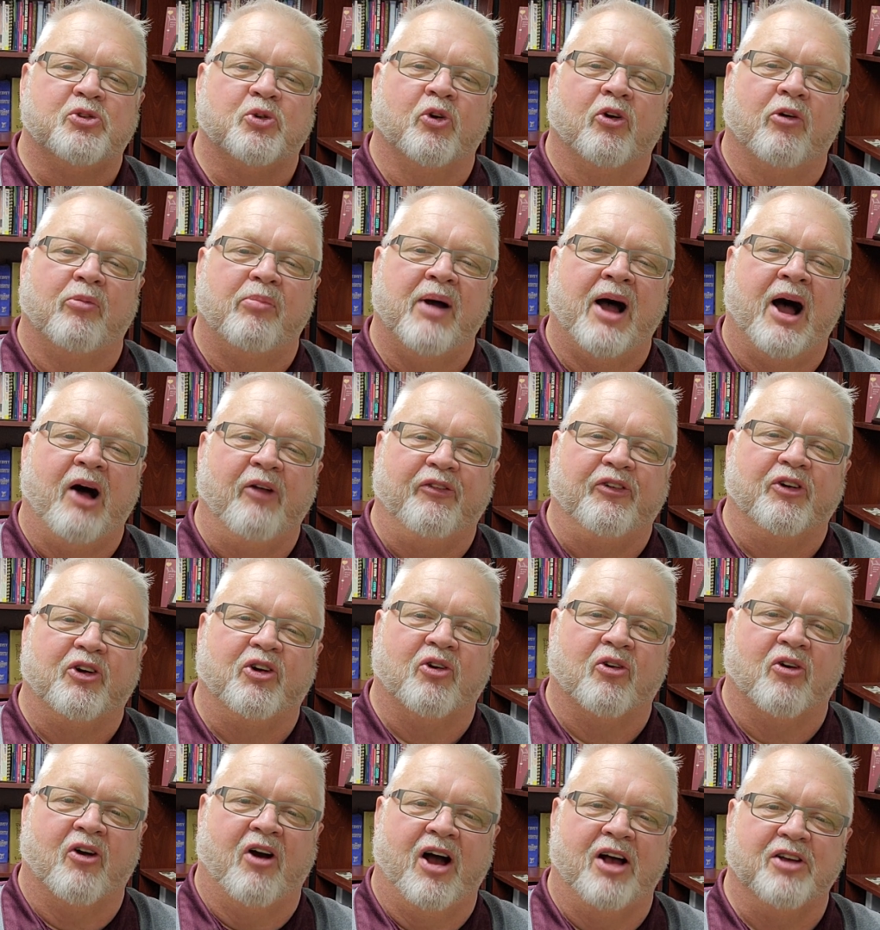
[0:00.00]
were about to
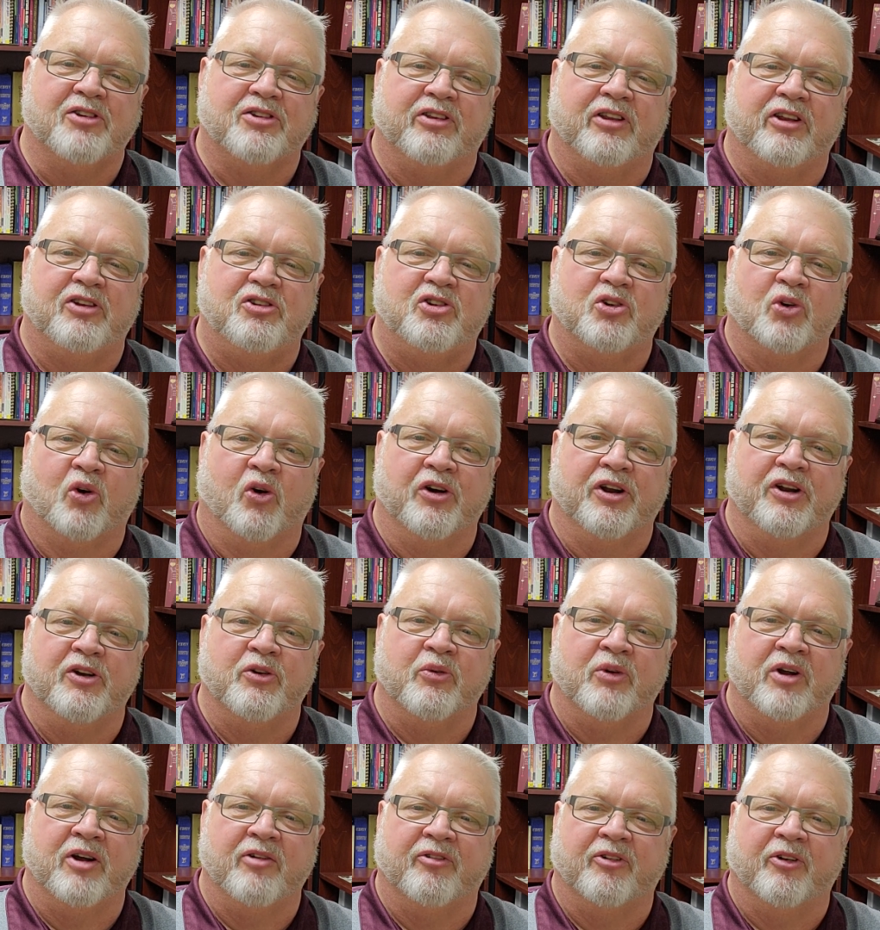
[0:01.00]
cross the Jordan
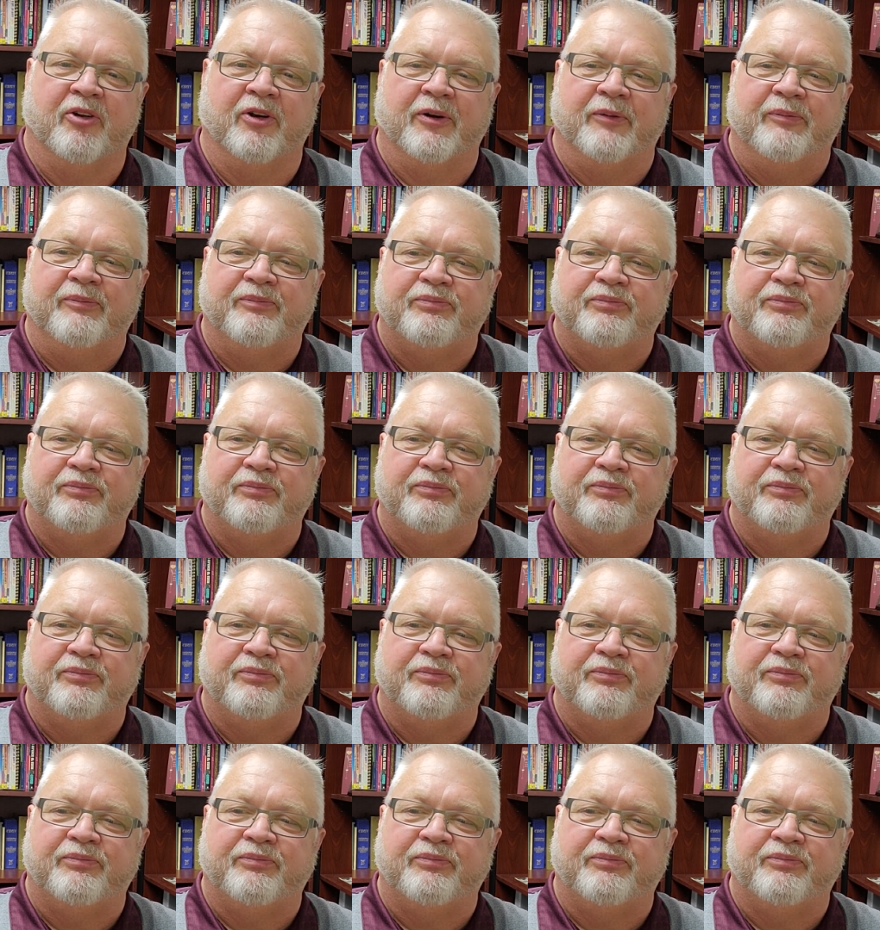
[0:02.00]
River,